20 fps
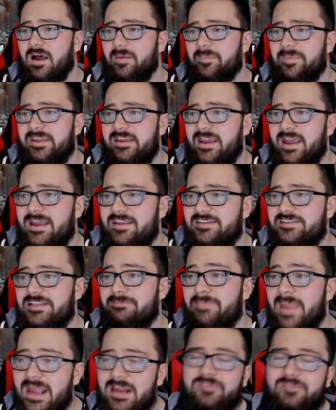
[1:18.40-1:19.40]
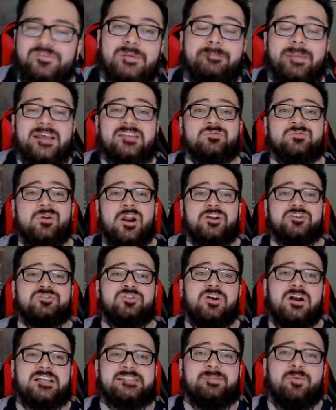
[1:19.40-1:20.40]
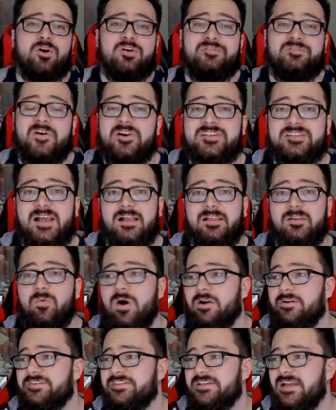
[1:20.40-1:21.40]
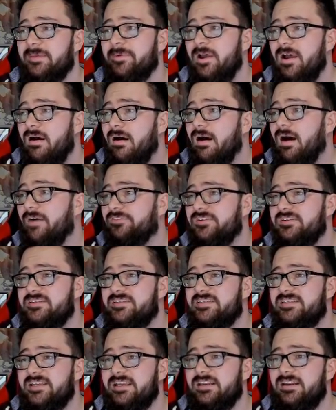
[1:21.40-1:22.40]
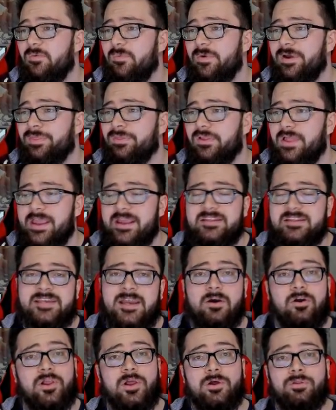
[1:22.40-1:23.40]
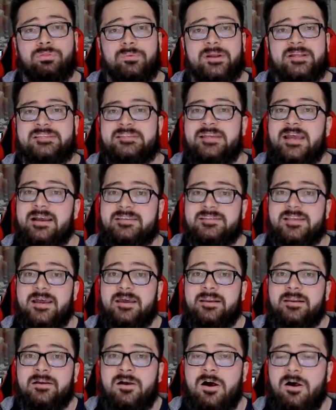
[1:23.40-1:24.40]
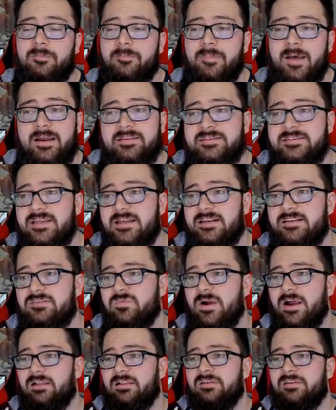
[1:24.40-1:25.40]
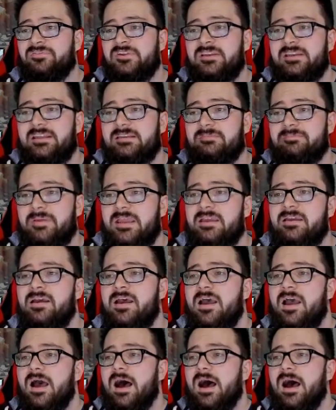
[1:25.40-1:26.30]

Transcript: He has the Manaphy base 100s across the board, very solid water type, often seen with like a Tail Glow 3 attack set, a Calm Mind set as well if he need be.